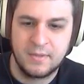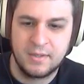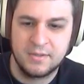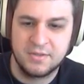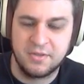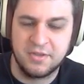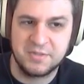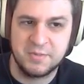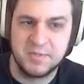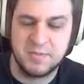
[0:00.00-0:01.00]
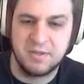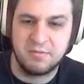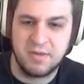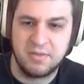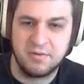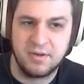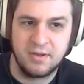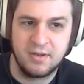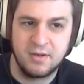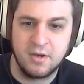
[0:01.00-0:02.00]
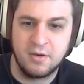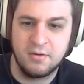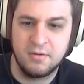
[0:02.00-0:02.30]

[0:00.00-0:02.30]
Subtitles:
So this must be the red 3. No?